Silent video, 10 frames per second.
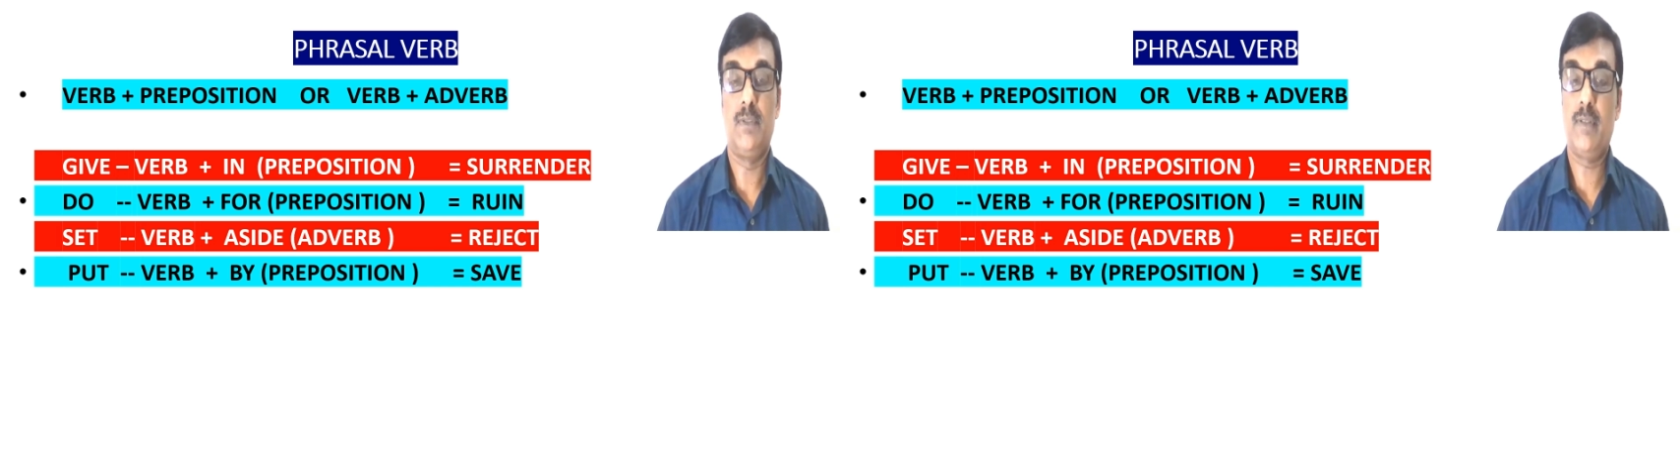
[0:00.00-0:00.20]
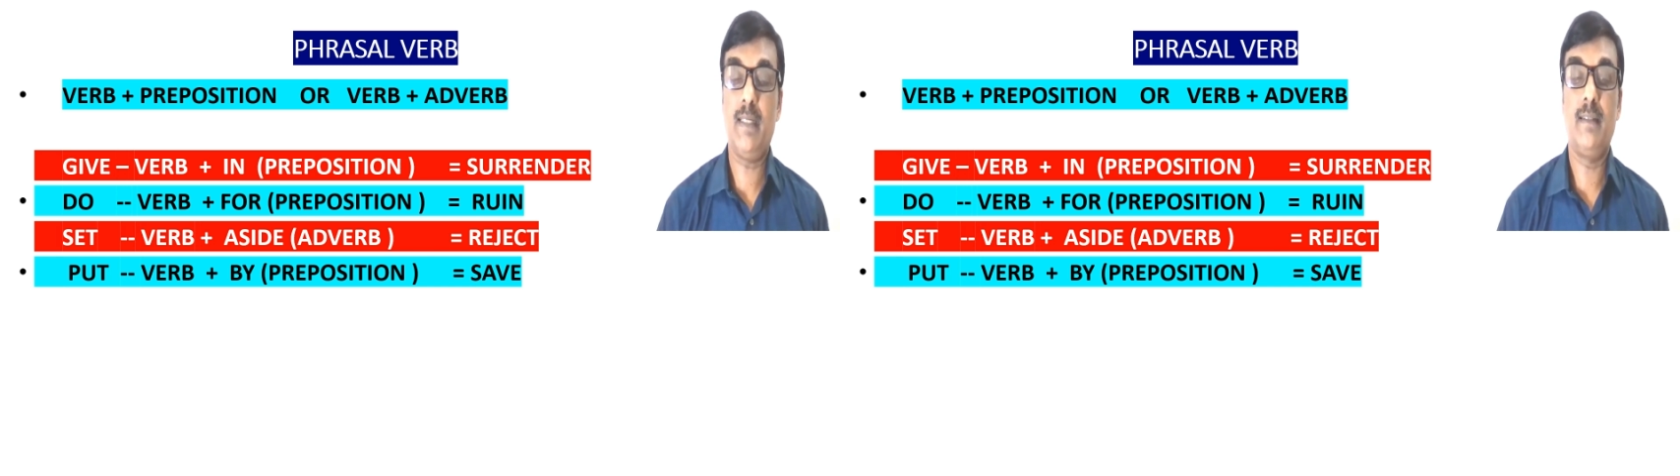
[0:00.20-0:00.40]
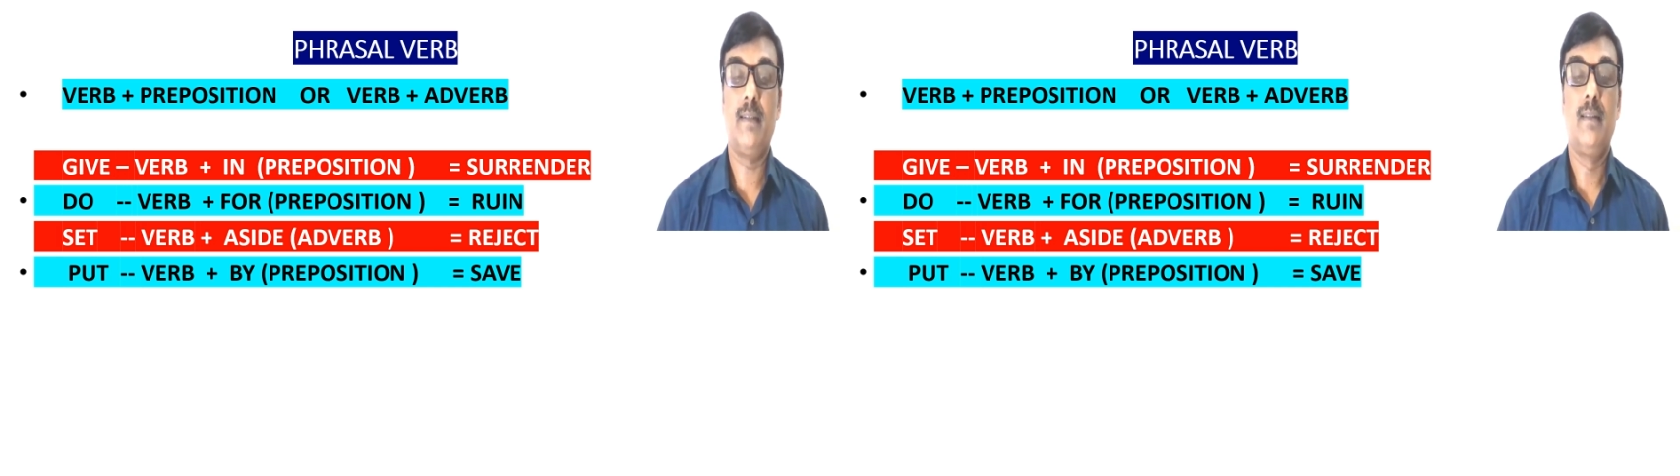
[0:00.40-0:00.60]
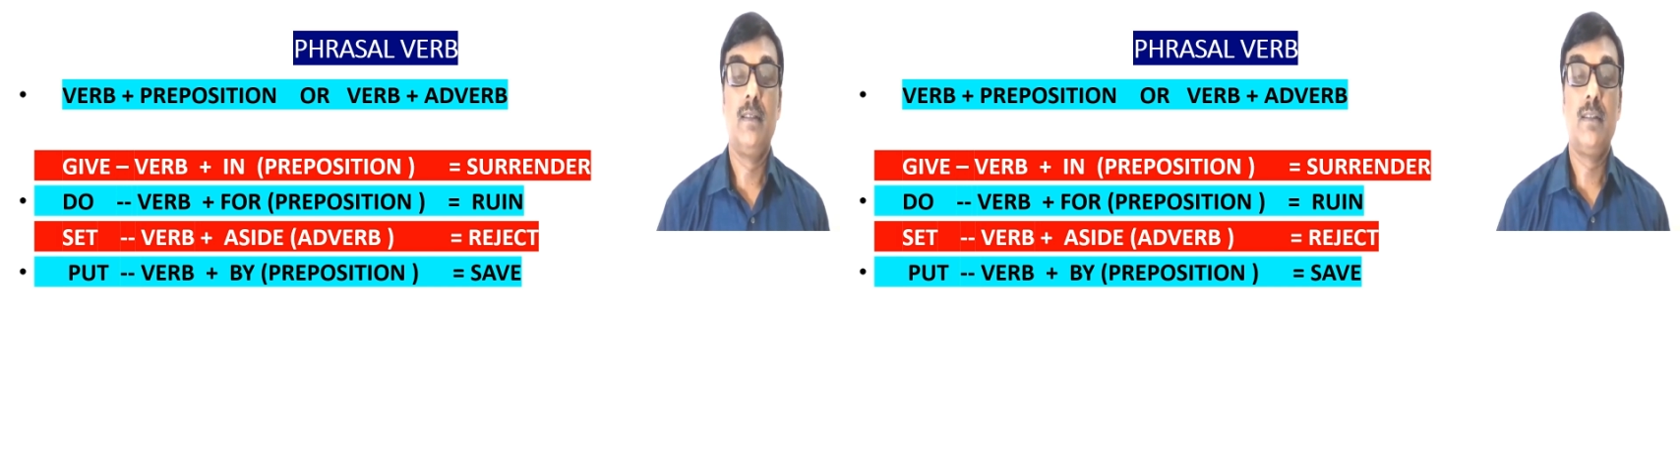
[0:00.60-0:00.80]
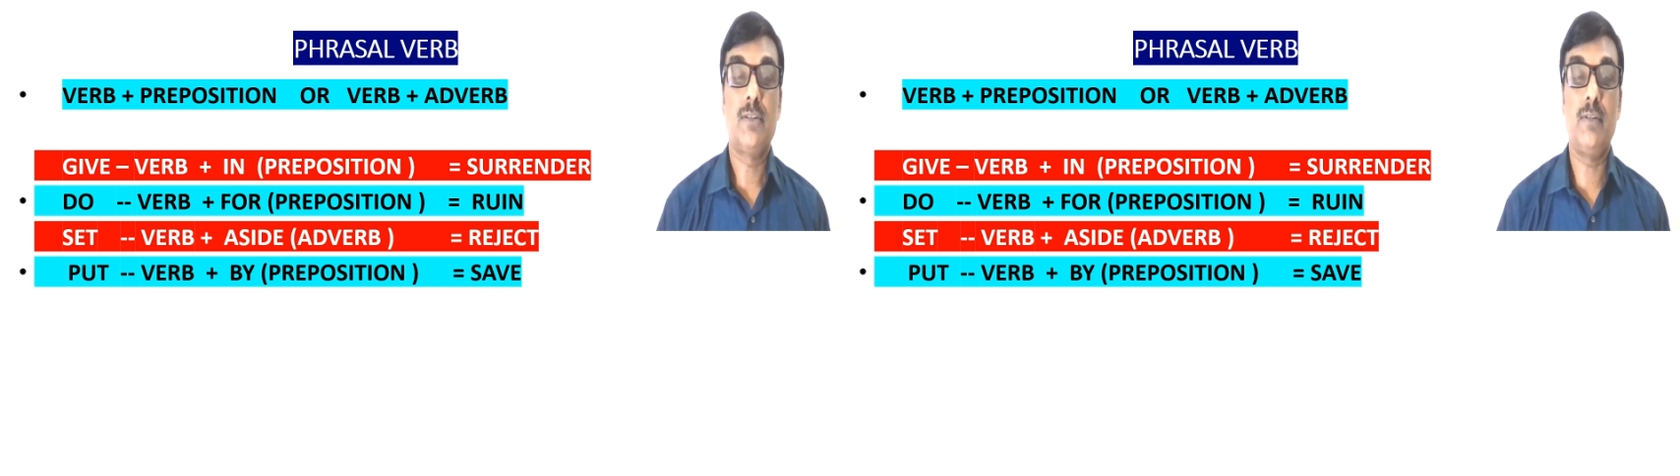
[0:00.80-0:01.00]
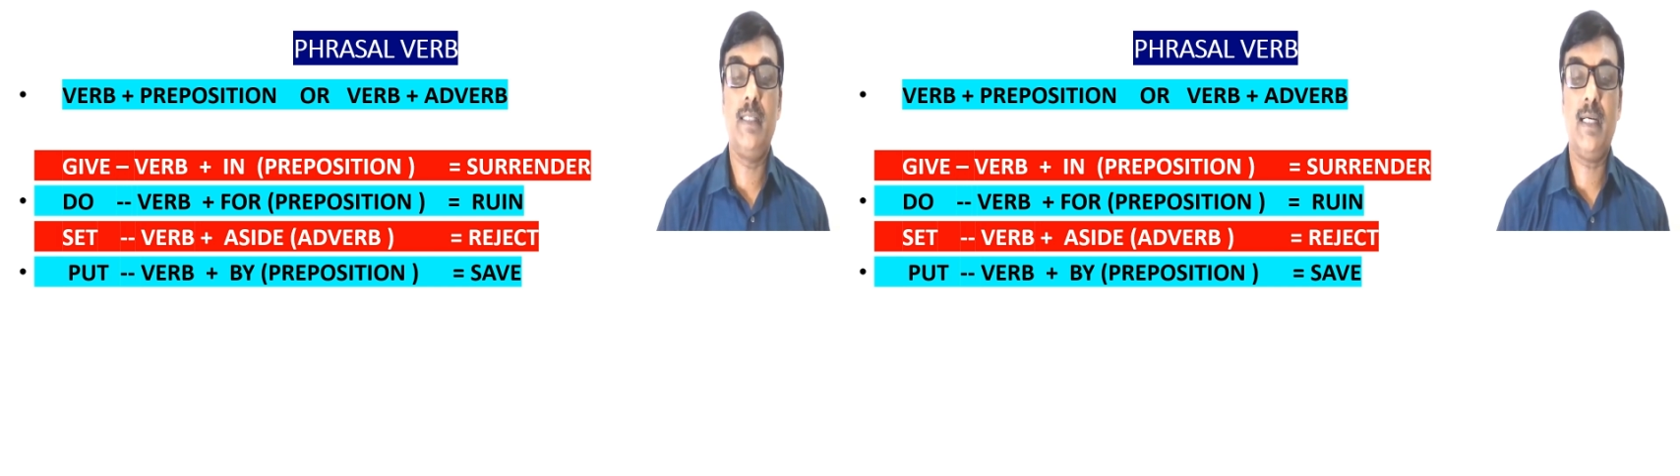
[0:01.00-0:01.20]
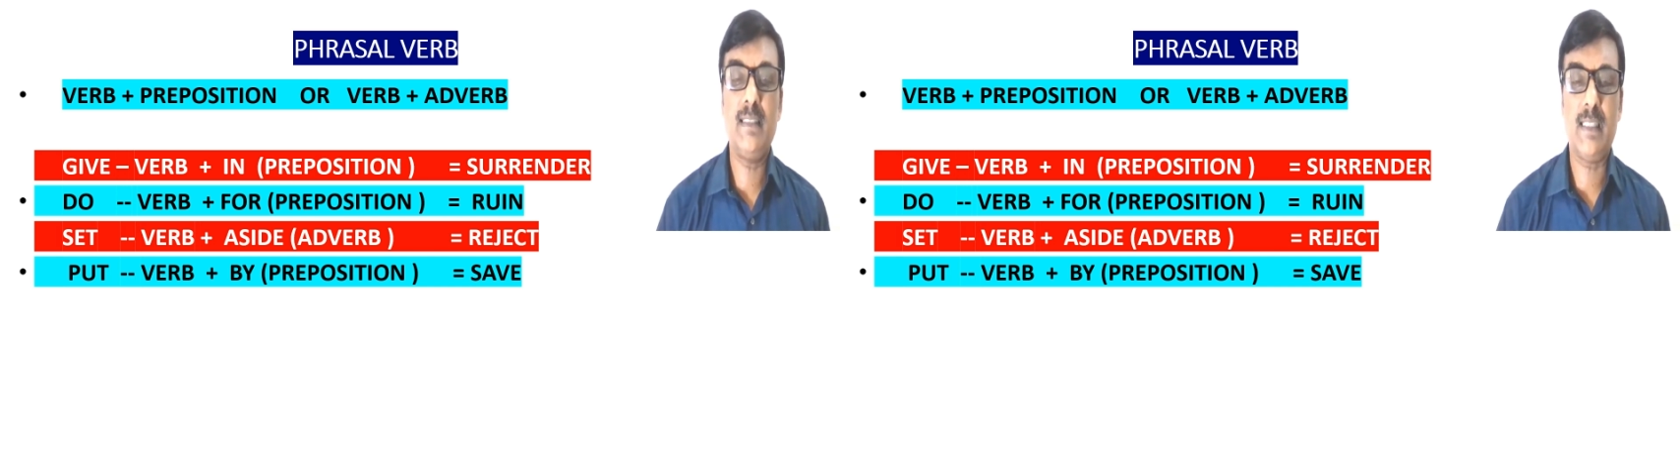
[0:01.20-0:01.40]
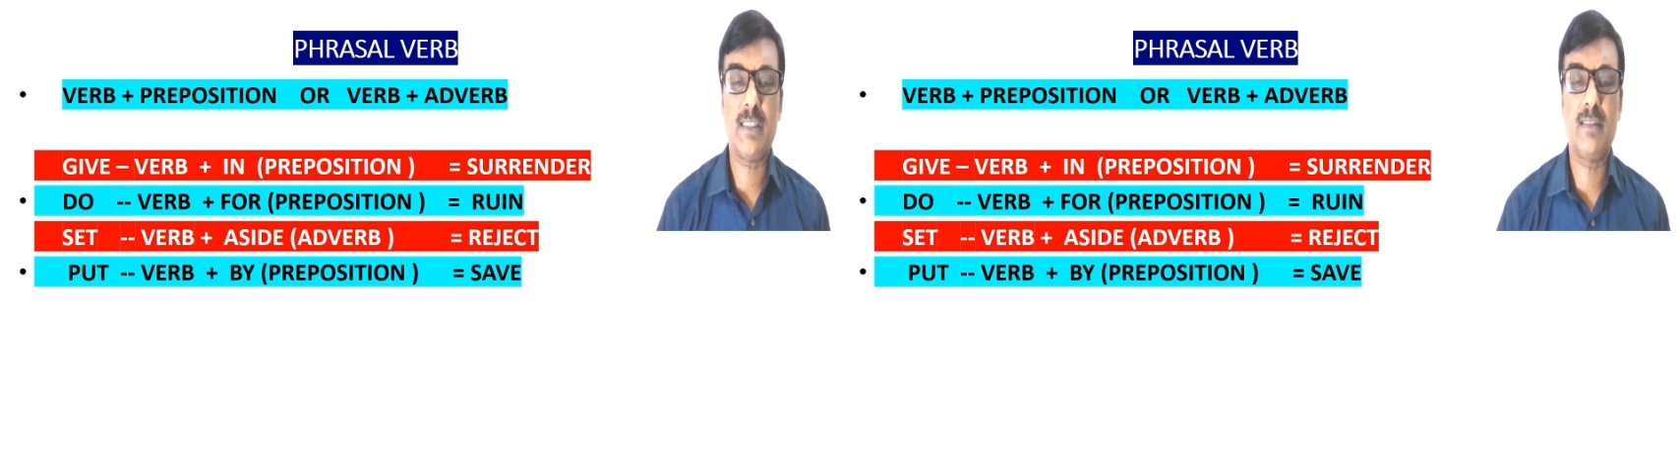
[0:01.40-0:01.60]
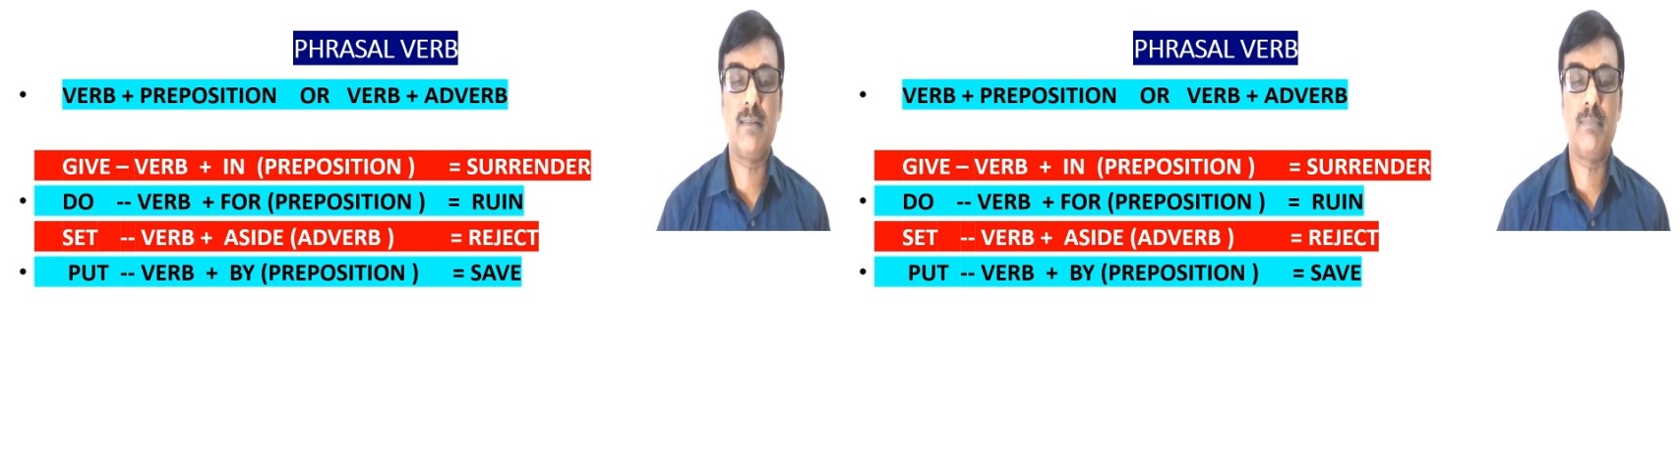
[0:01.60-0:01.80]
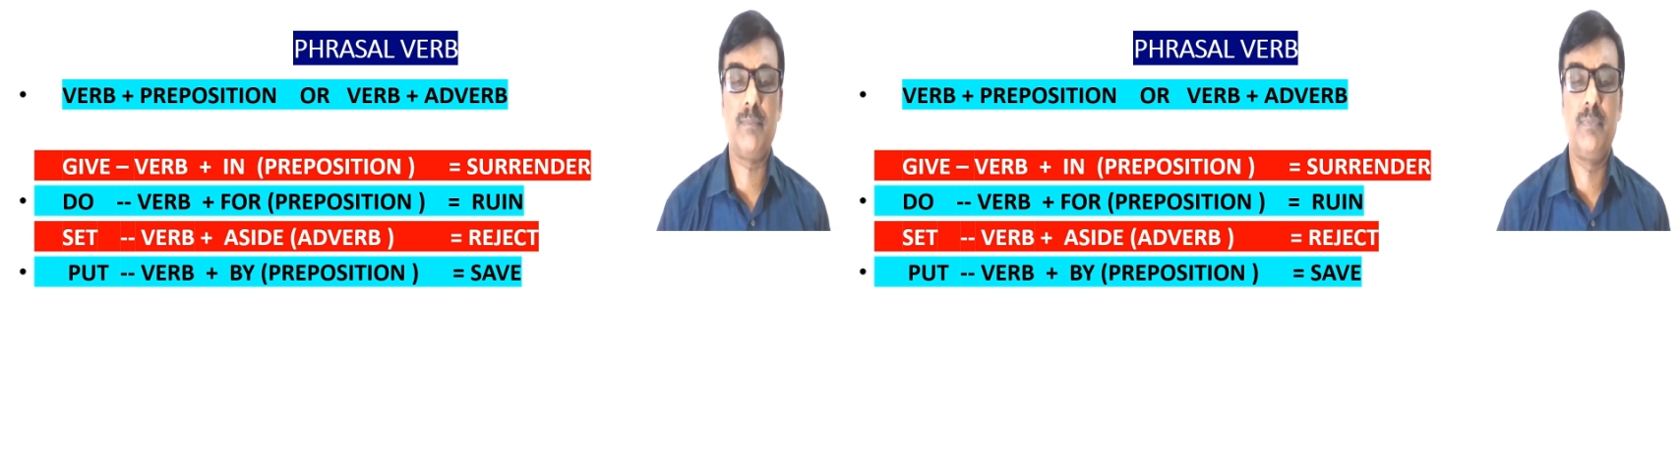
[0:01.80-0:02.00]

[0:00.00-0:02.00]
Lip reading: Okay. So here just